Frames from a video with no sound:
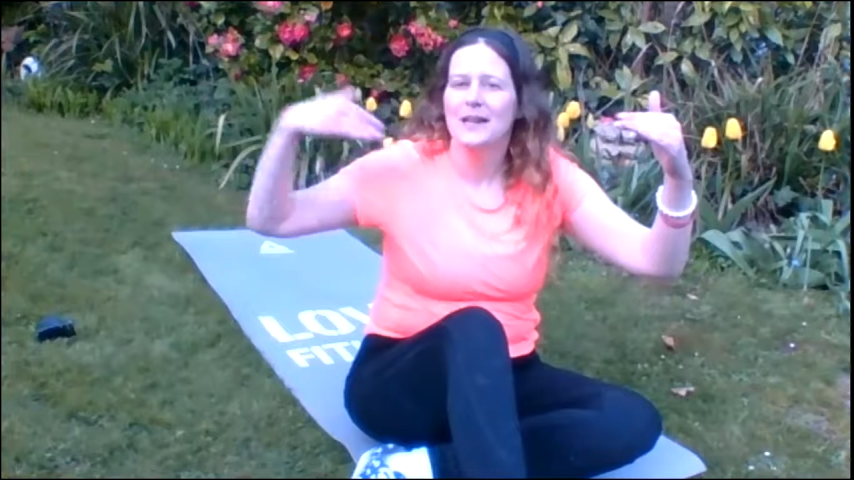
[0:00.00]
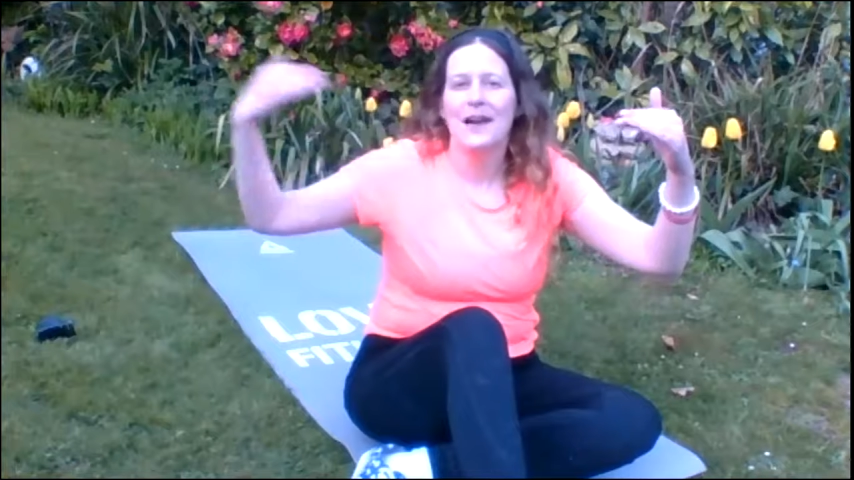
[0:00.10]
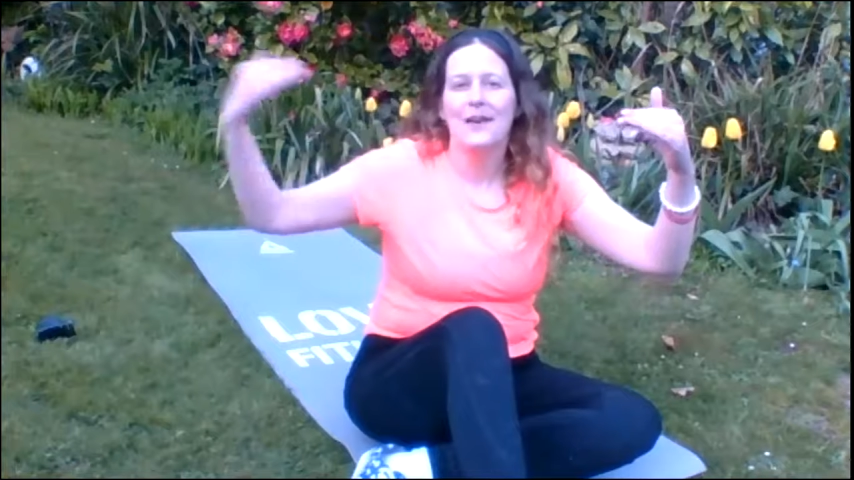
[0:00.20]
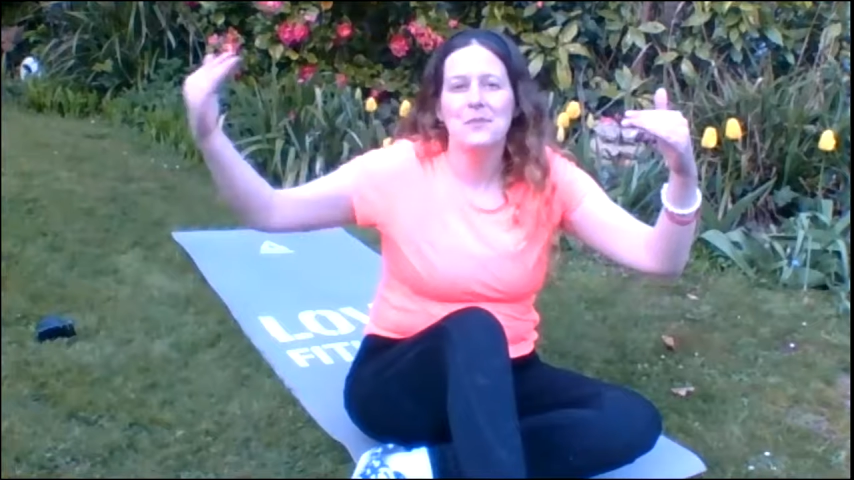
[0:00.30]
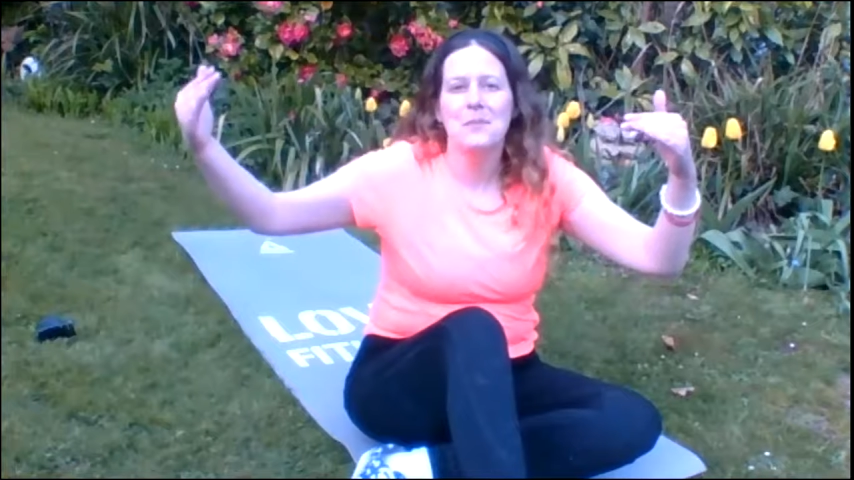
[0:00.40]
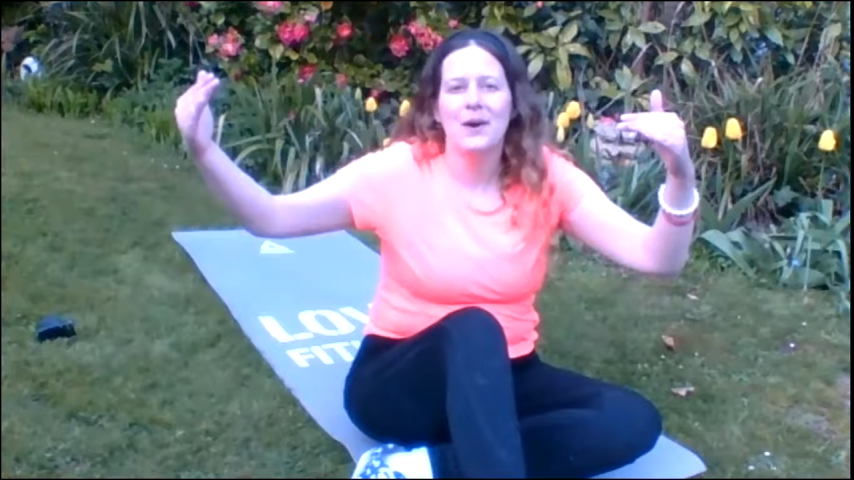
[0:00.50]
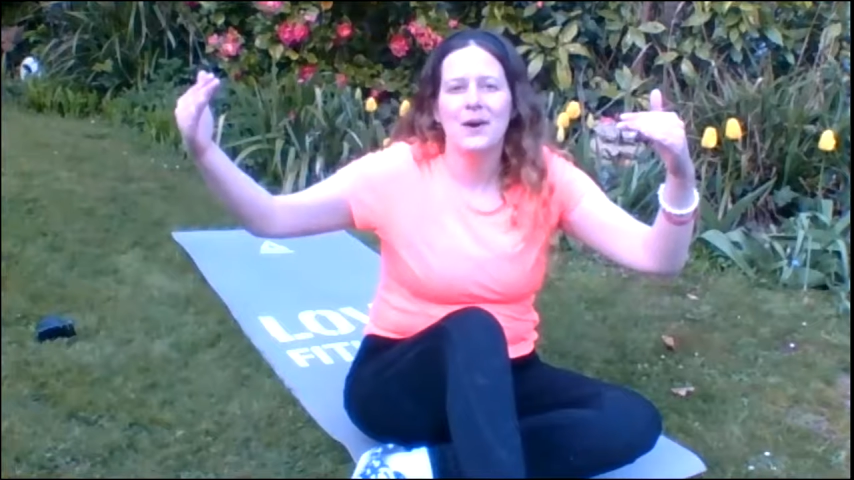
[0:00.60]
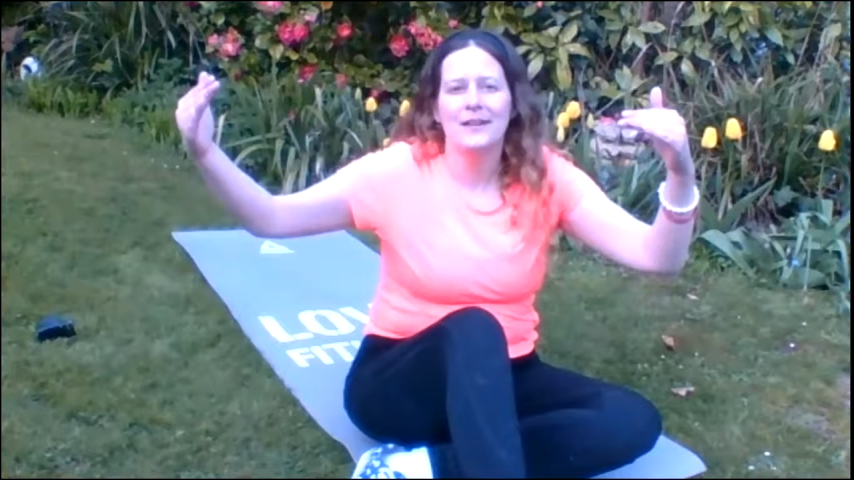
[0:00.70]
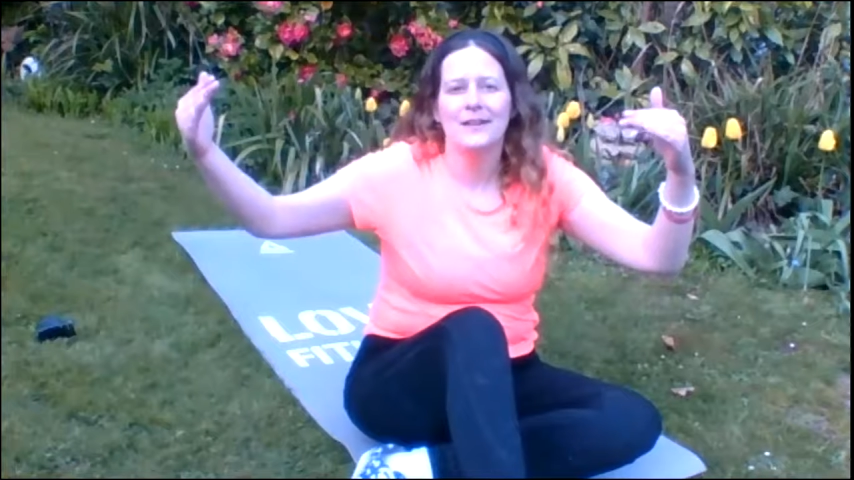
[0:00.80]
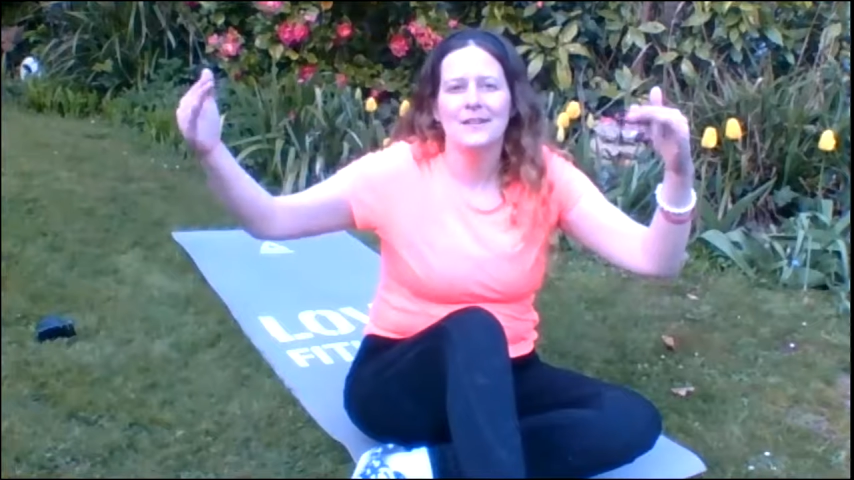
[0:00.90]
and
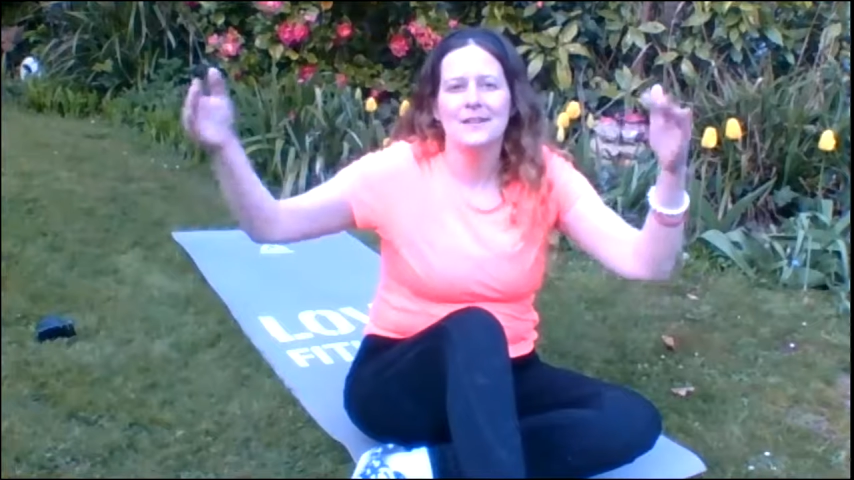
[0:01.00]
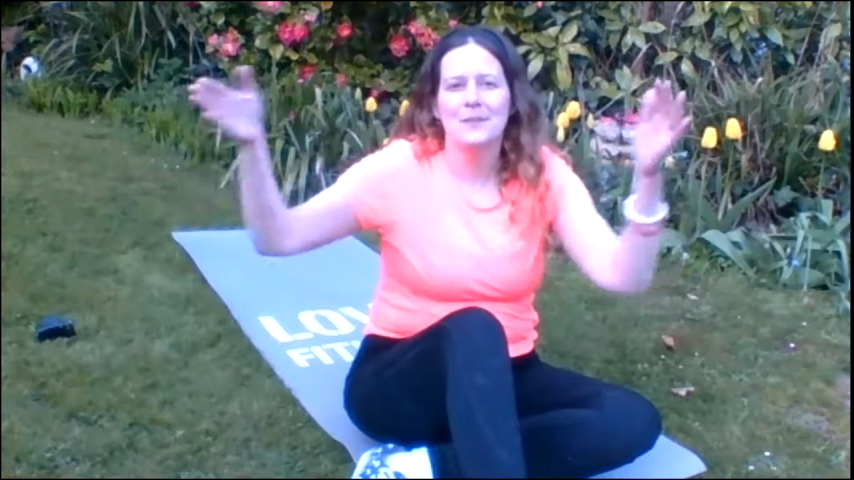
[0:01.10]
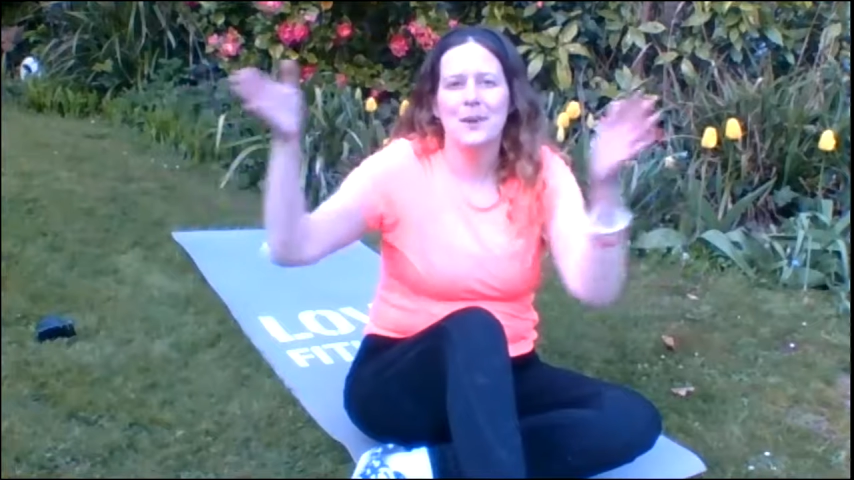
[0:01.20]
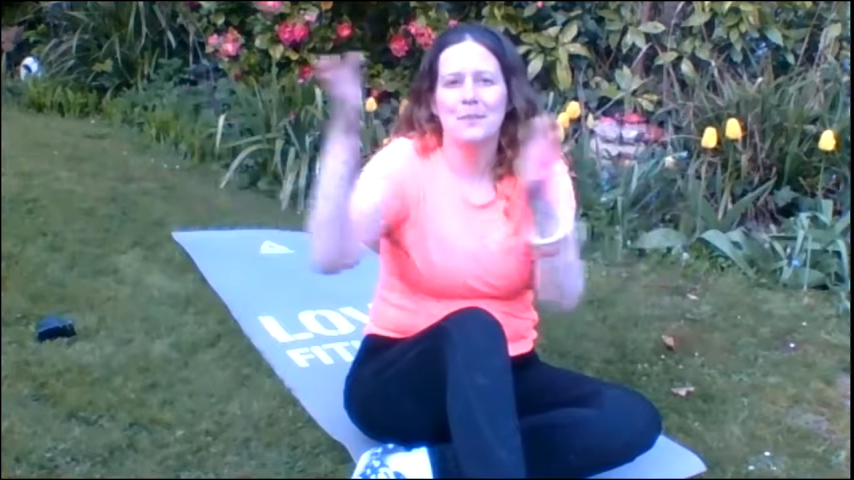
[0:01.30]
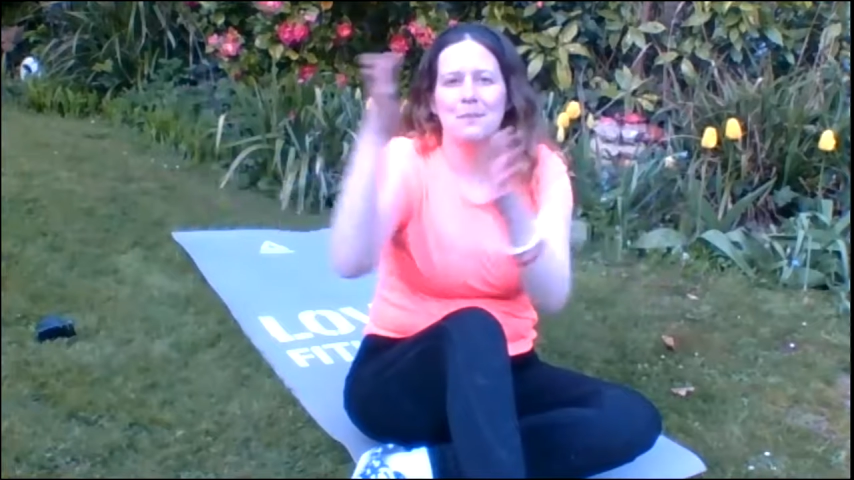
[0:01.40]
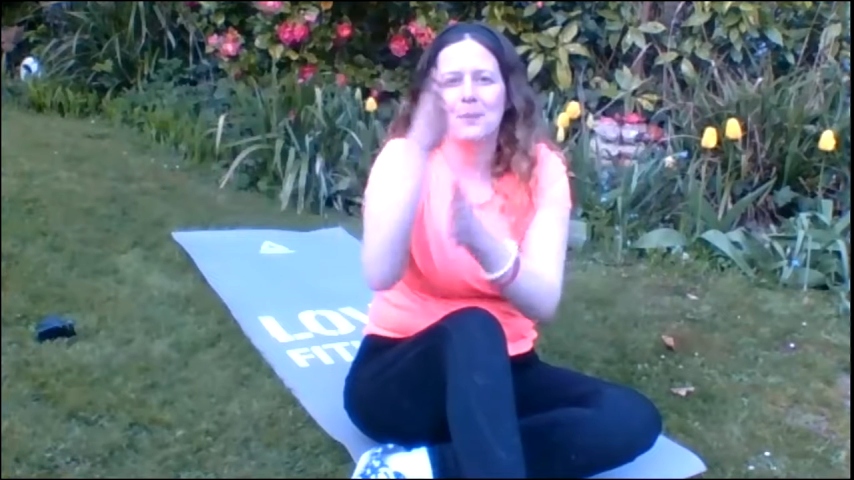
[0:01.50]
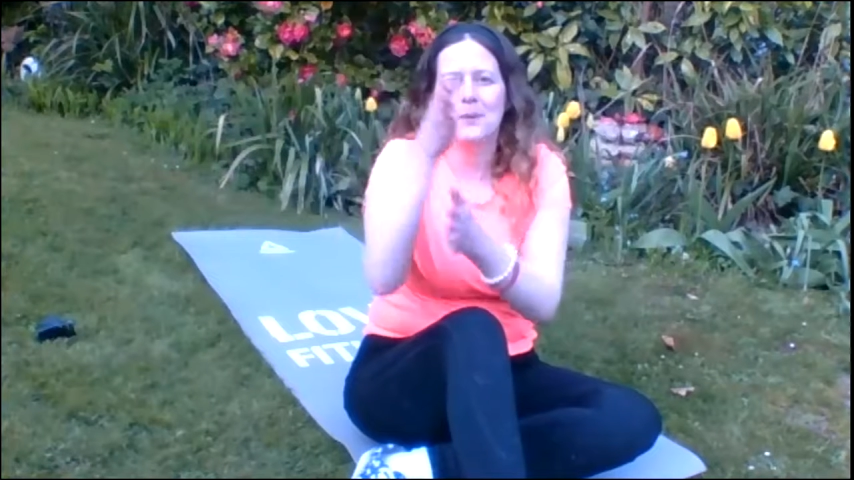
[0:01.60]
mind, it's about